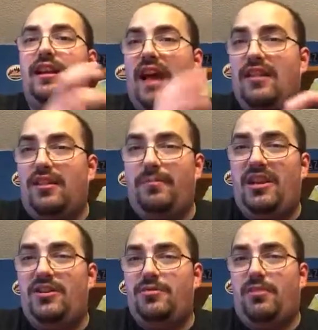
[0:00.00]
got the
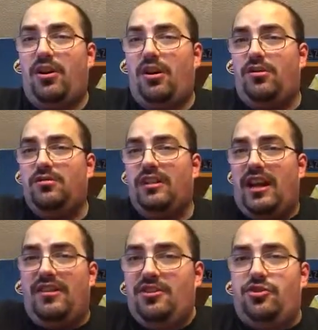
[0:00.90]
beach ball,
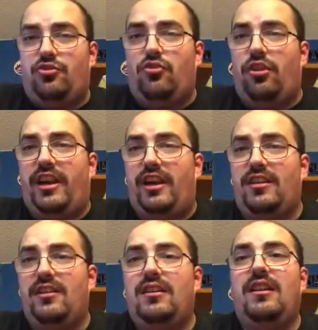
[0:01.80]
and destroyed it.
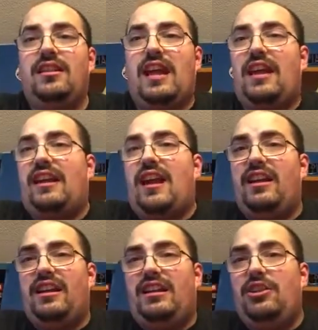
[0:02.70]
That got
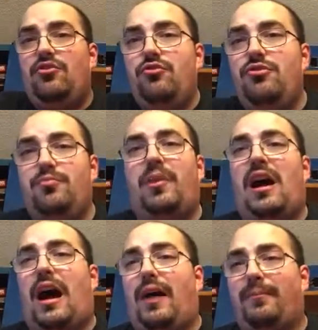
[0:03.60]
a huge
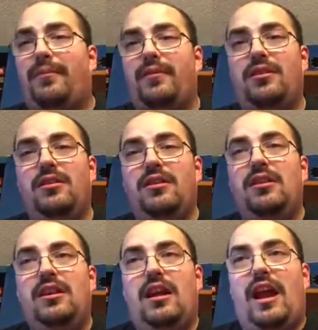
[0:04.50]
pop.
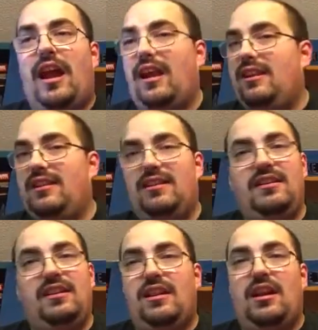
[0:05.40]

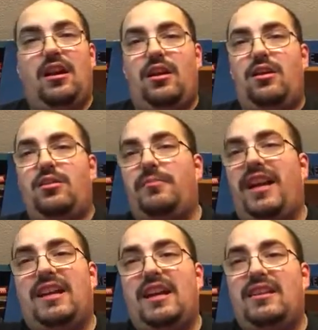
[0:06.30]
And oh
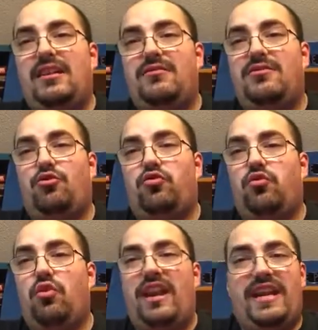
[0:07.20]
my god, that was
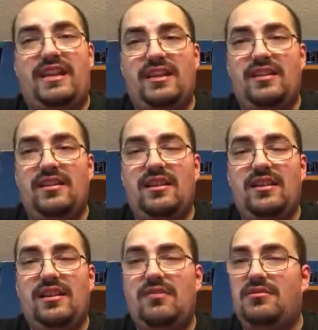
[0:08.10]
great.
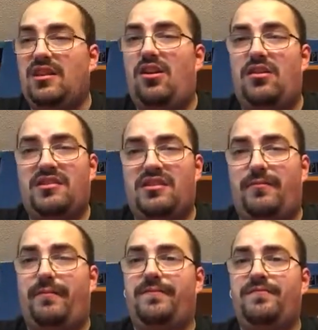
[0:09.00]
That was
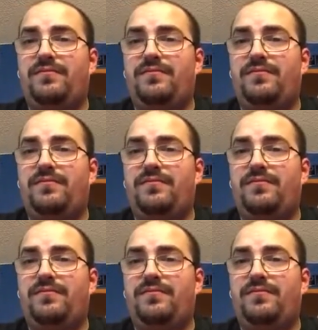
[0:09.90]
awesome.